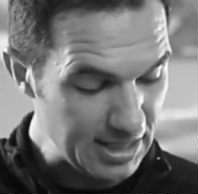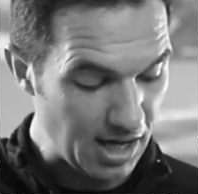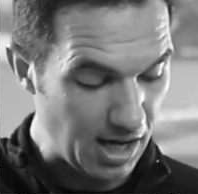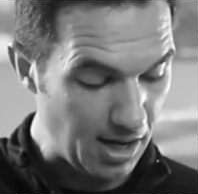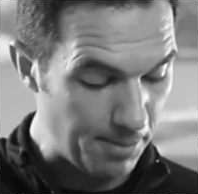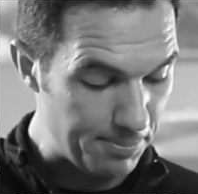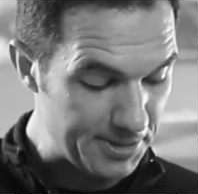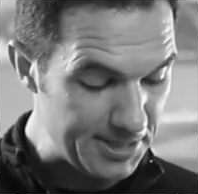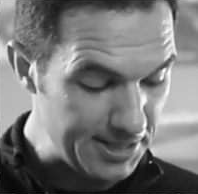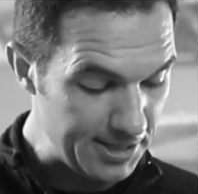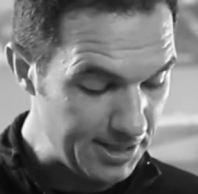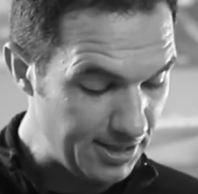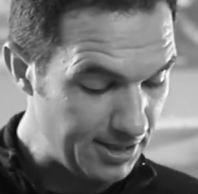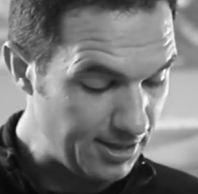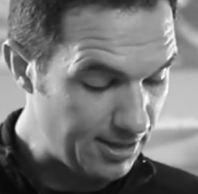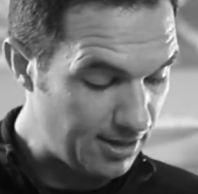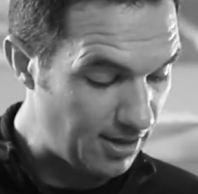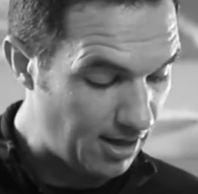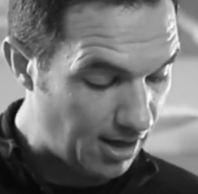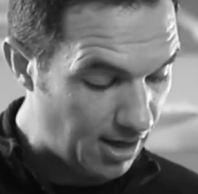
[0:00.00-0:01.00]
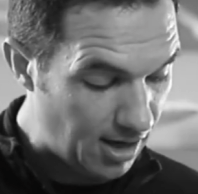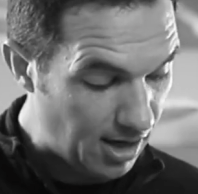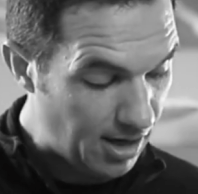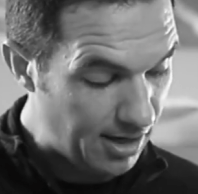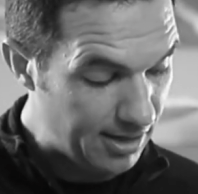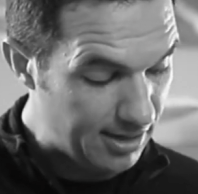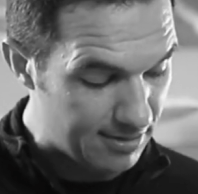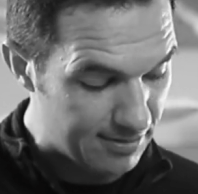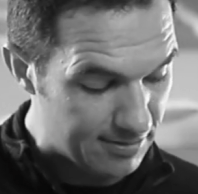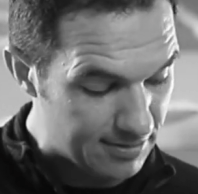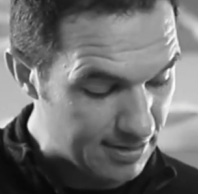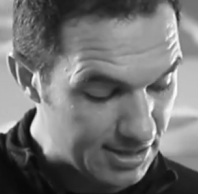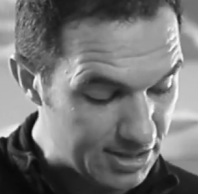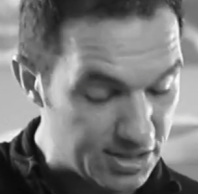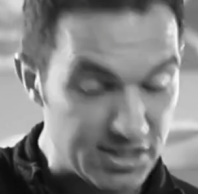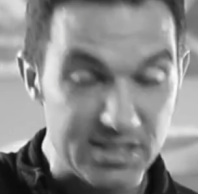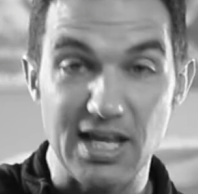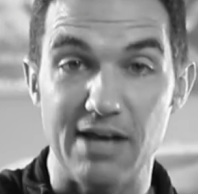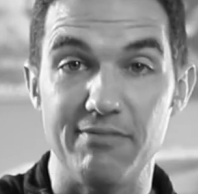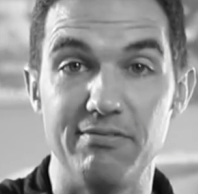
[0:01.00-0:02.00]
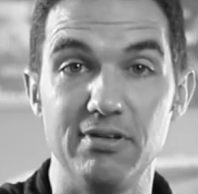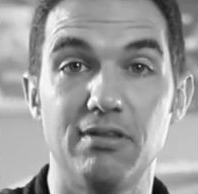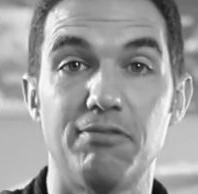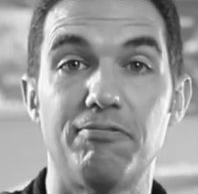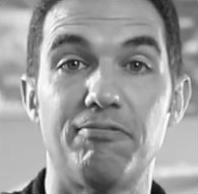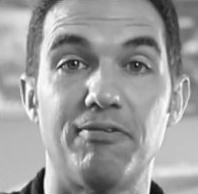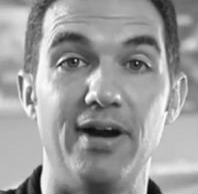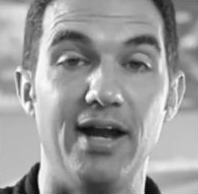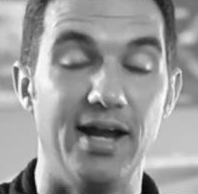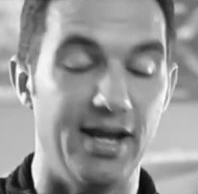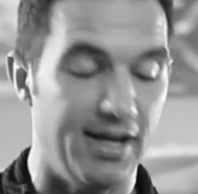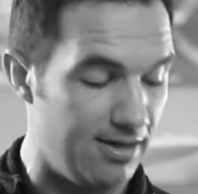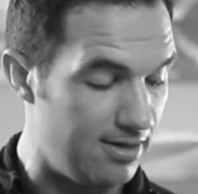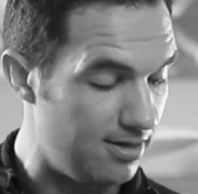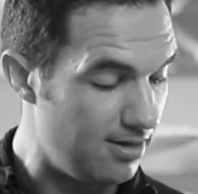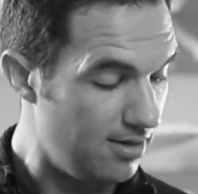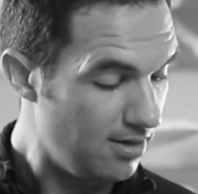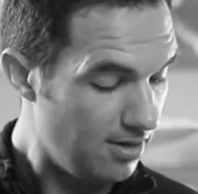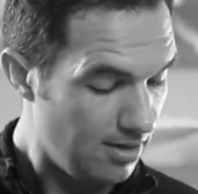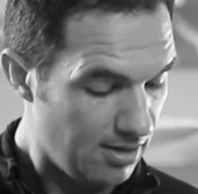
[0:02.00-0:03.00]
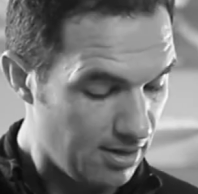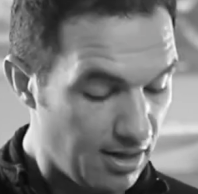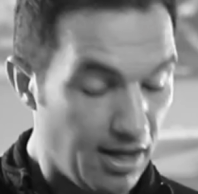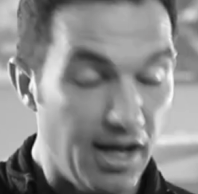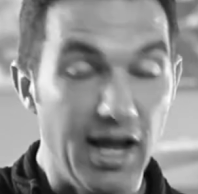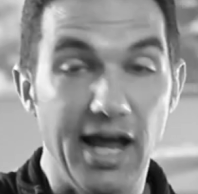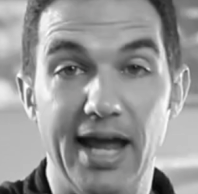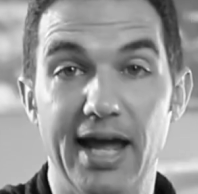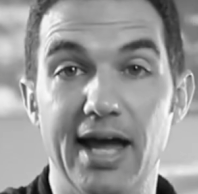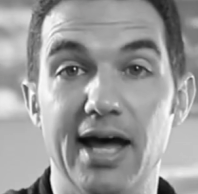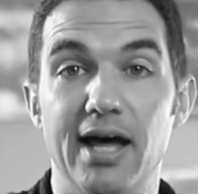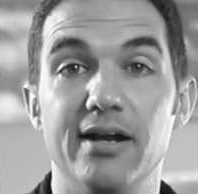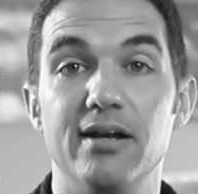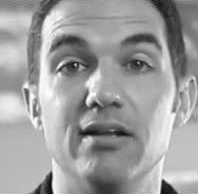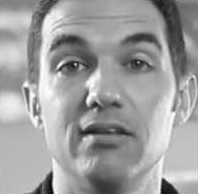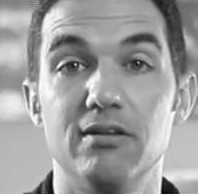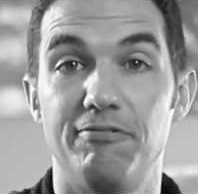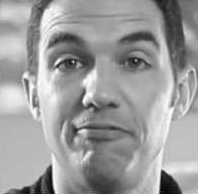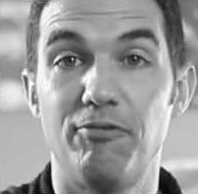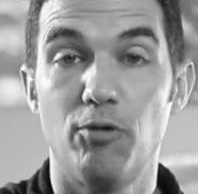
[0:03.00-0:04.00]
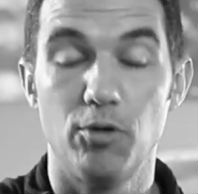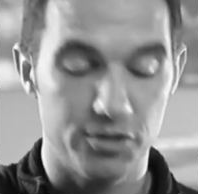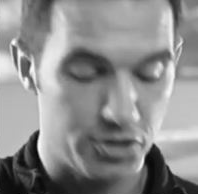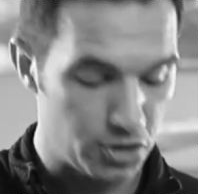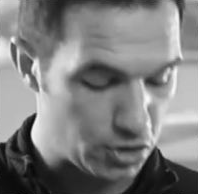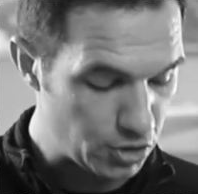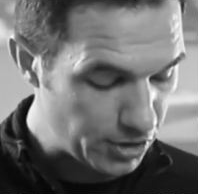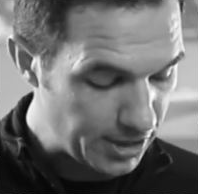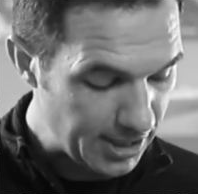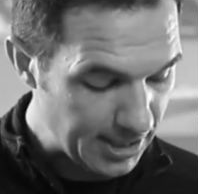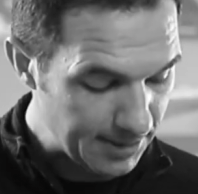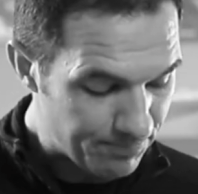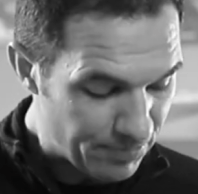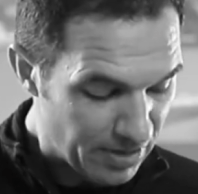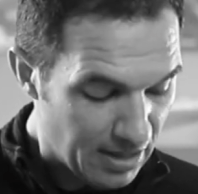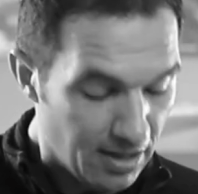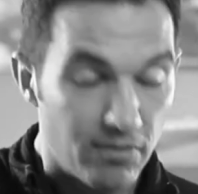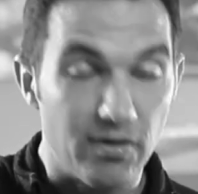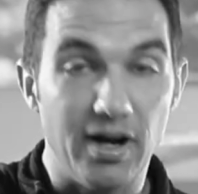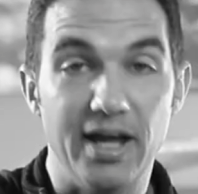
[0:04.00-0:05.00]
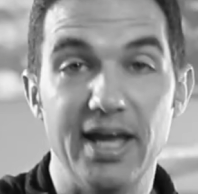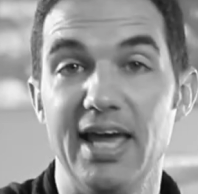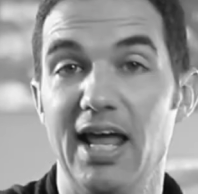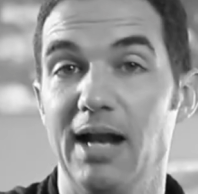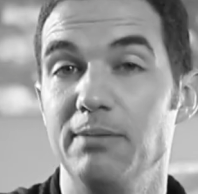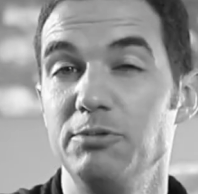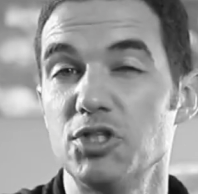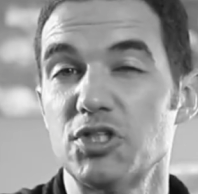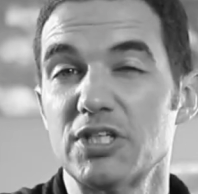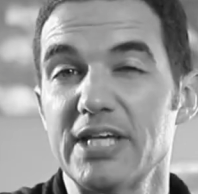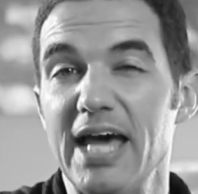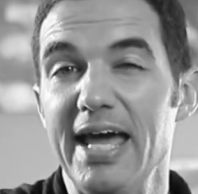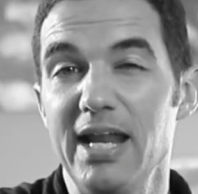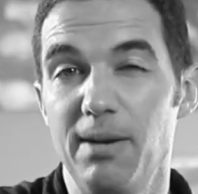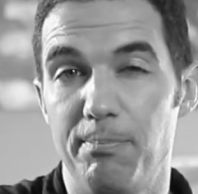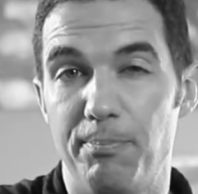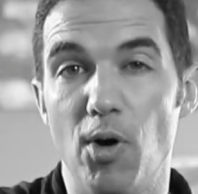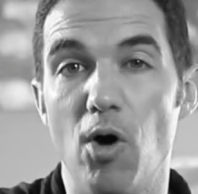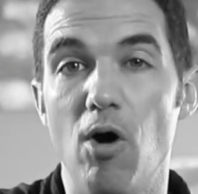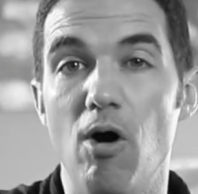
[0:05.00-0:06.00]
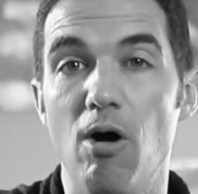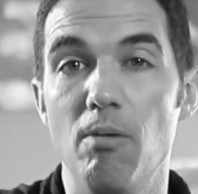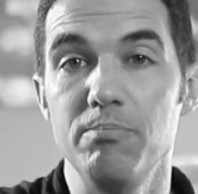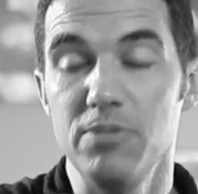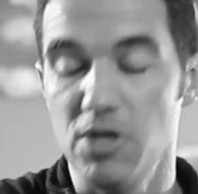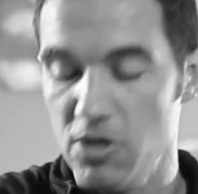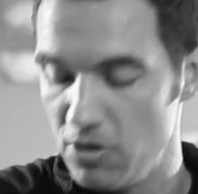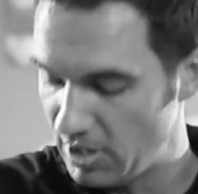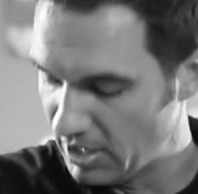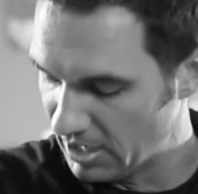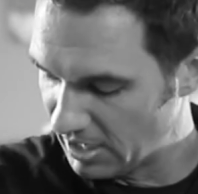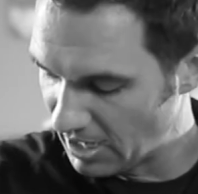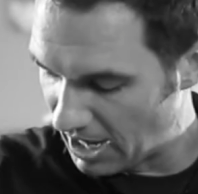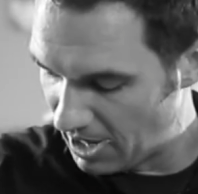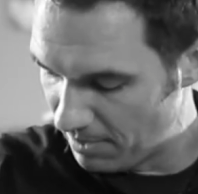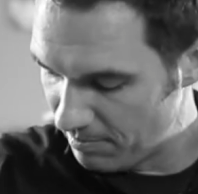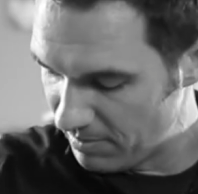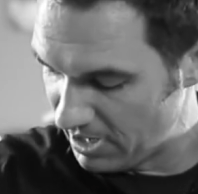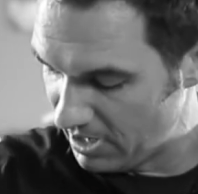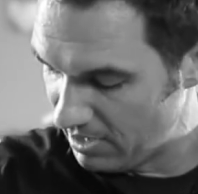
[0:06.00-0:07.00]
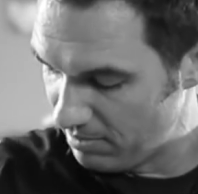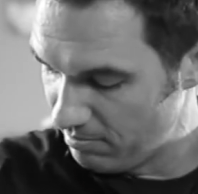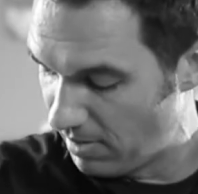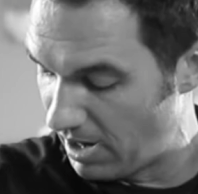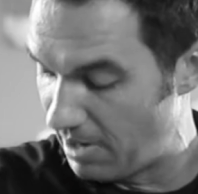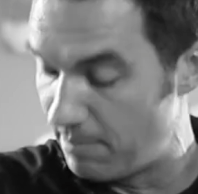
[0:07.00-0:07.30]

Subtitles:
up here on the 7th fret and the 4th string, right? And I'm just kind of palm muting. I'm in my